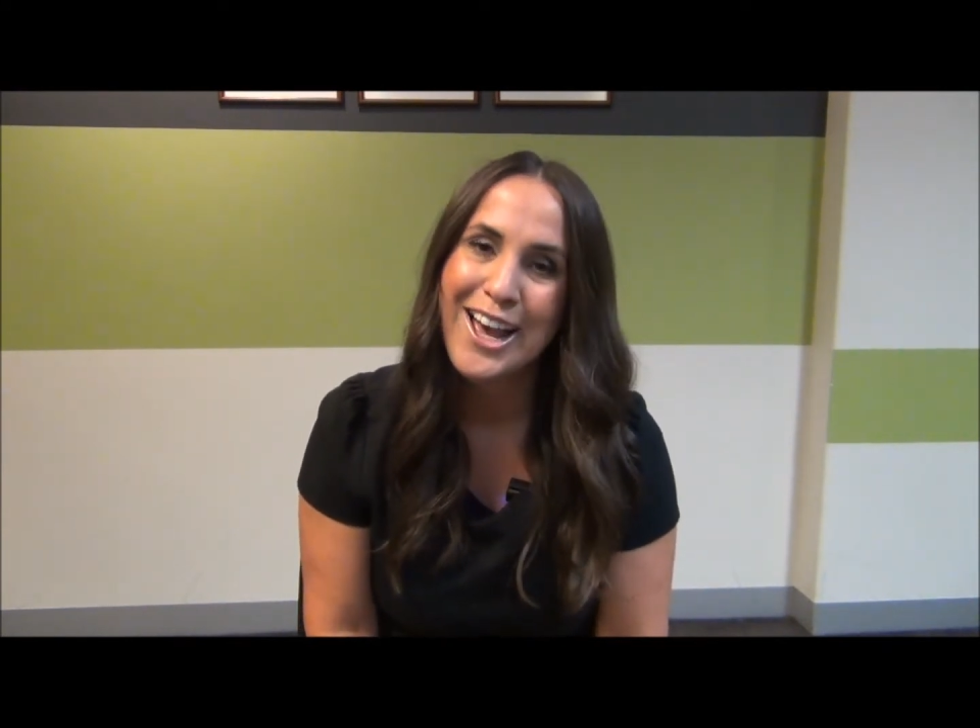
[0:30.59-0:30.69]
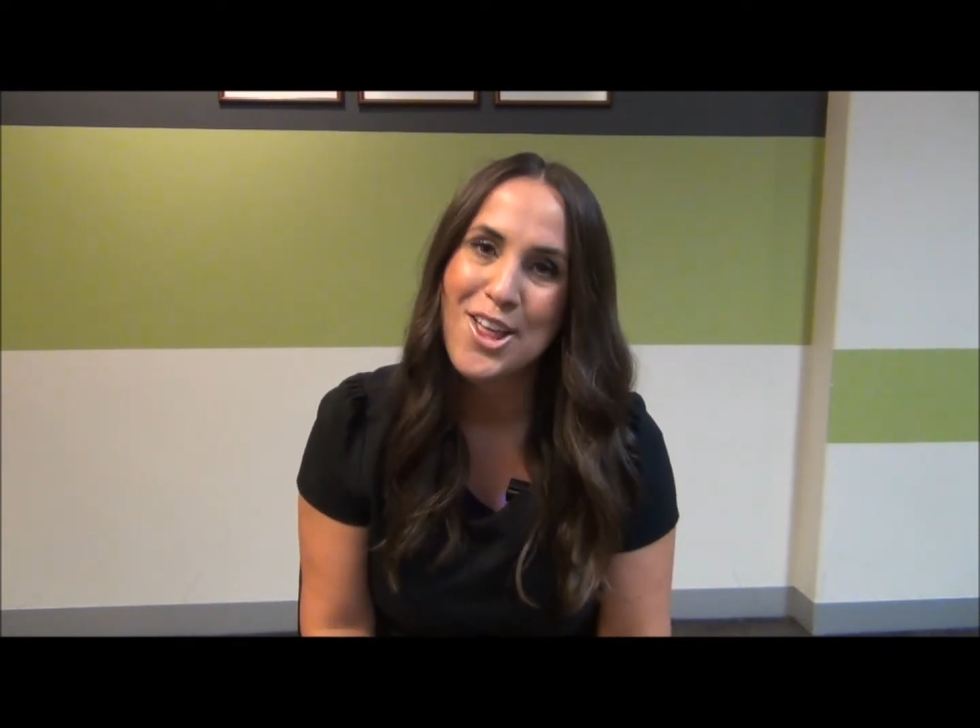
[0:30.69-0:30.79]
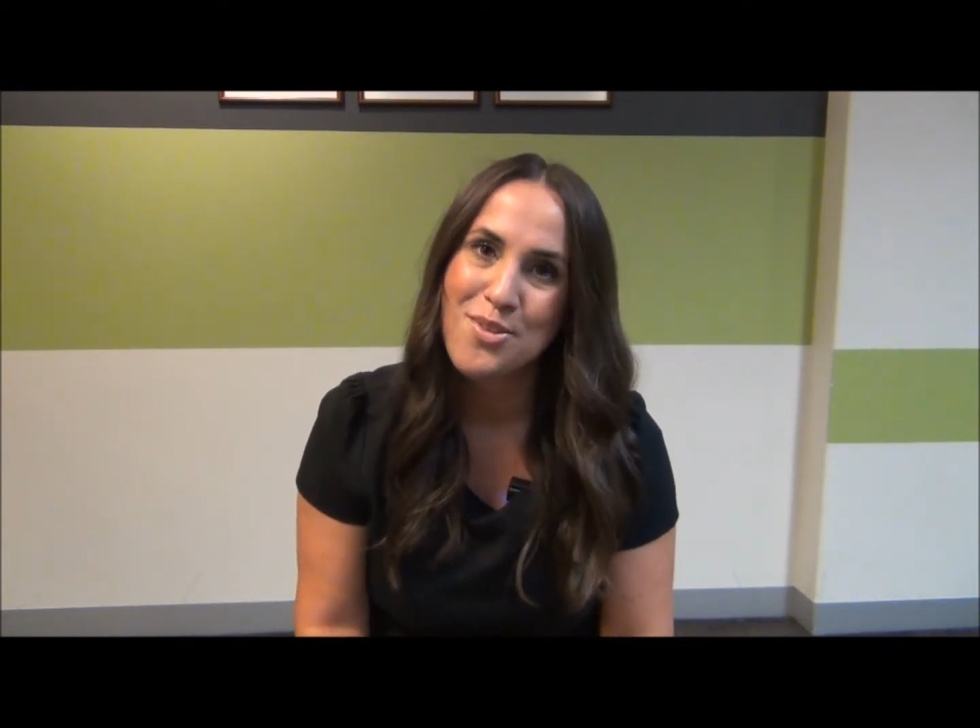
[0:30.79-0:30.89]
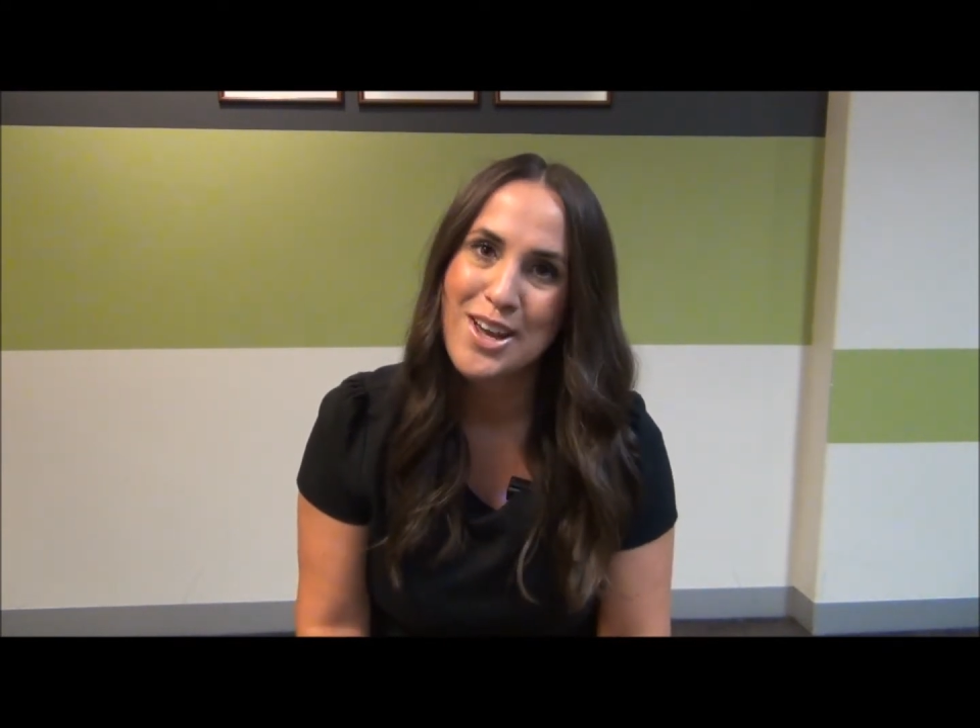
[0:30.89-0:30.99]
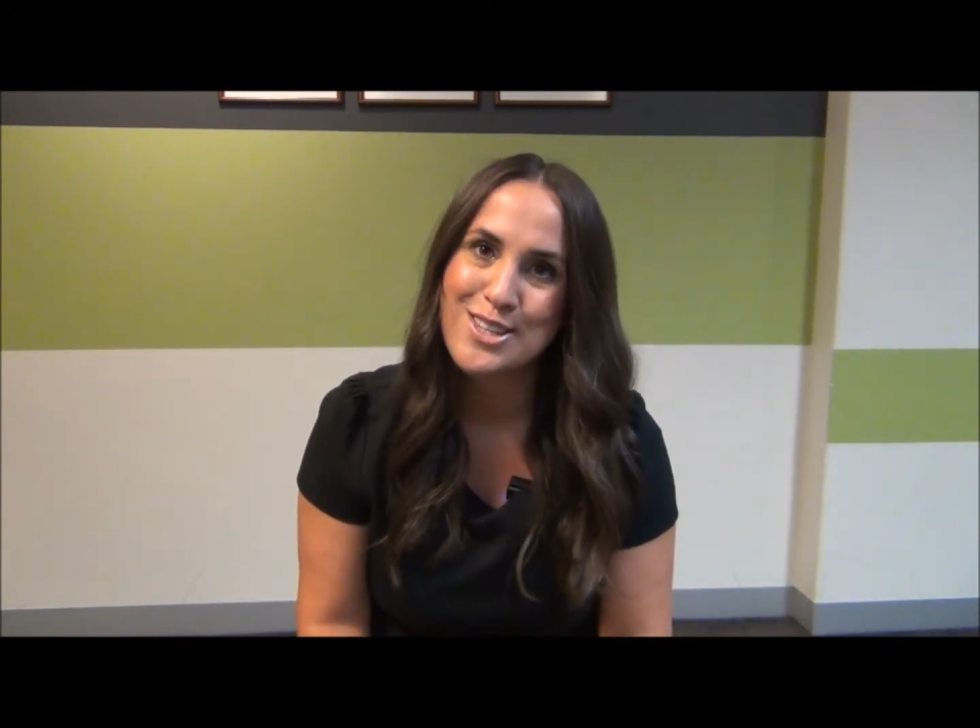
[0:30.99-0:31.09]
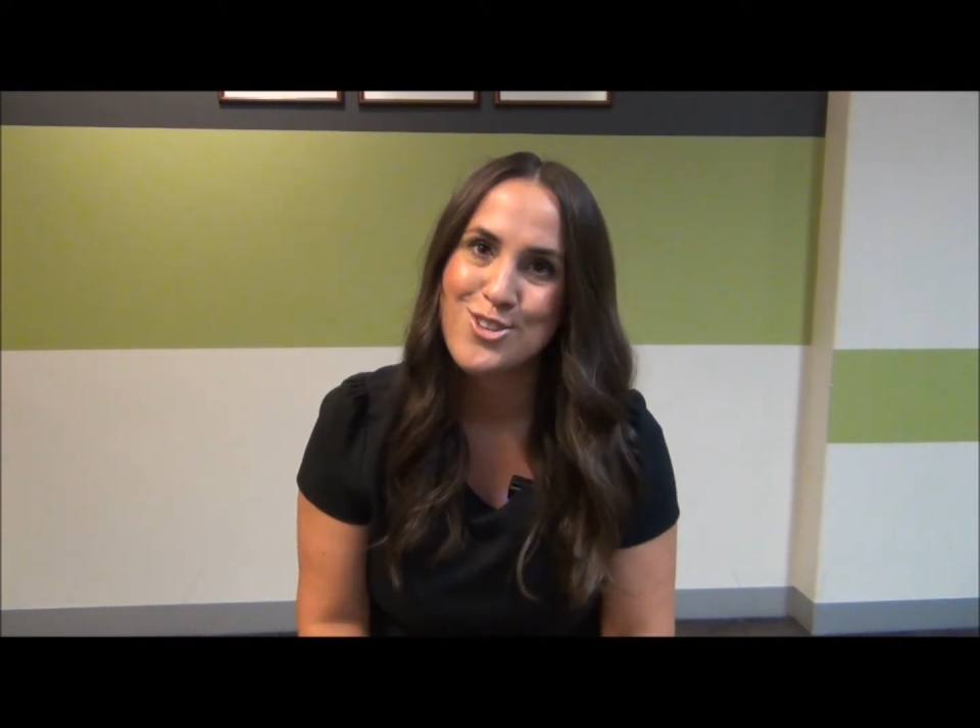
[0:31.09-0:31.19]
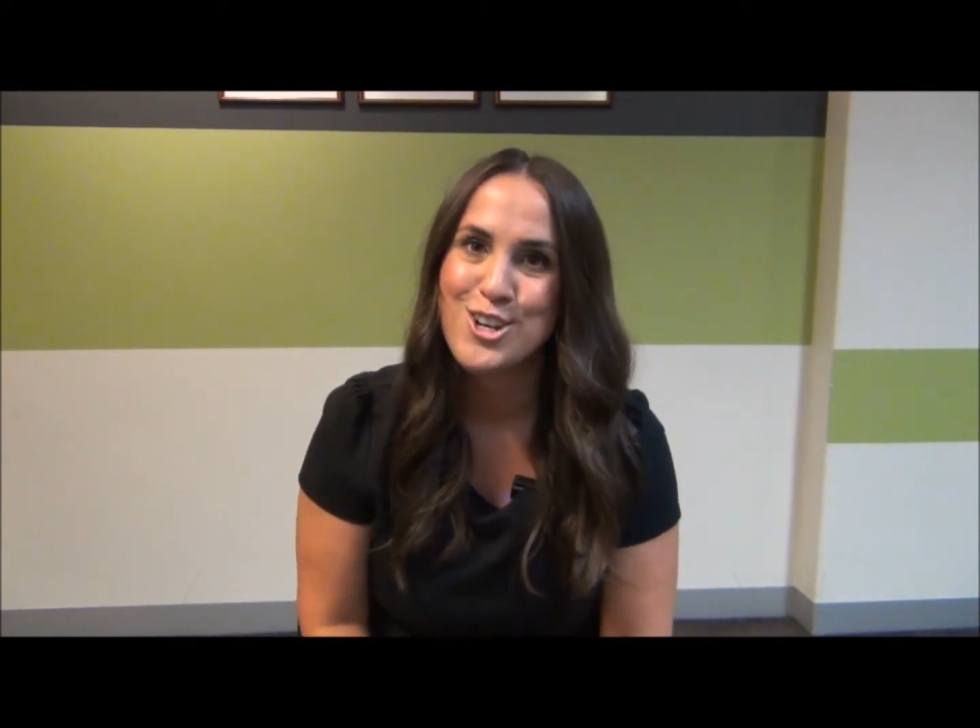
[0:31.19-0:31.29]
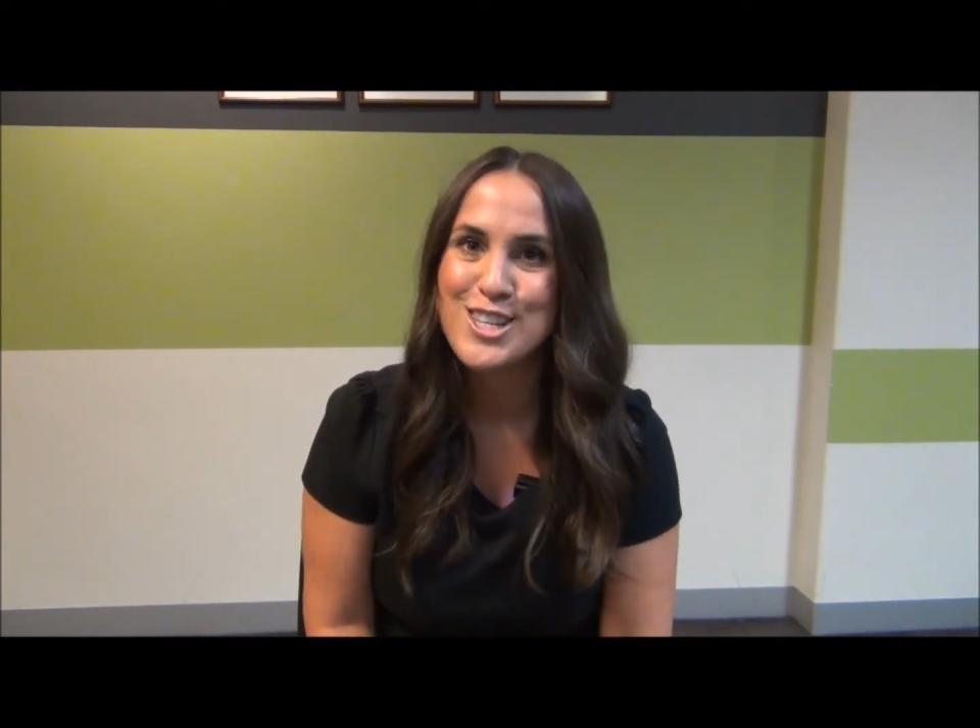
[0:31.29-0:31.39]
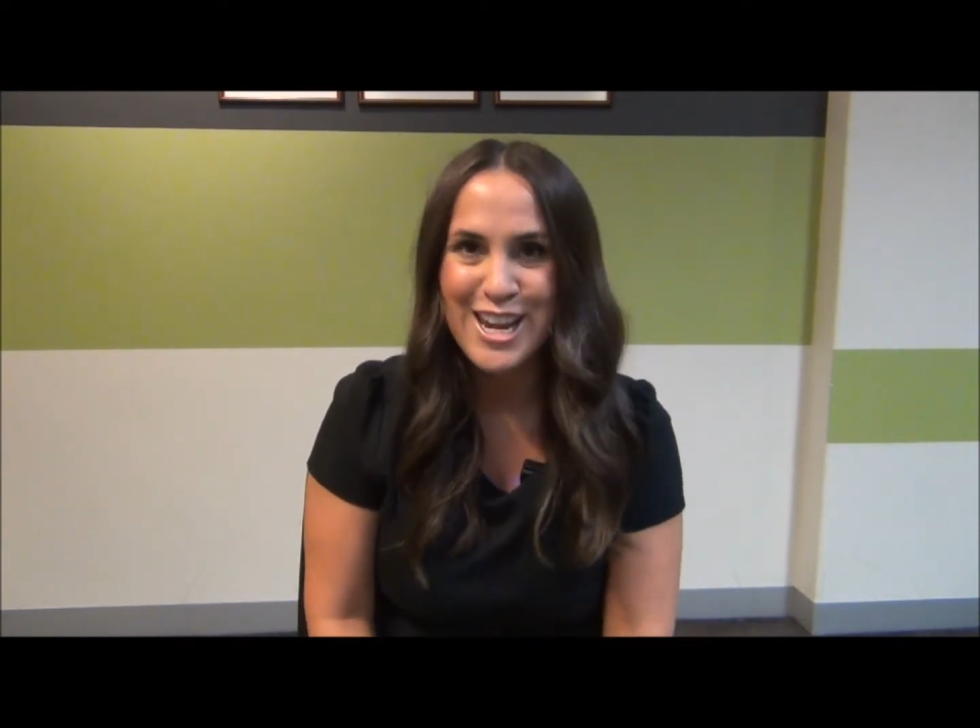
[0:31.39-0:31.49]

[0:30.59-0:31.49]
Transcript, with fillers: otherwise known as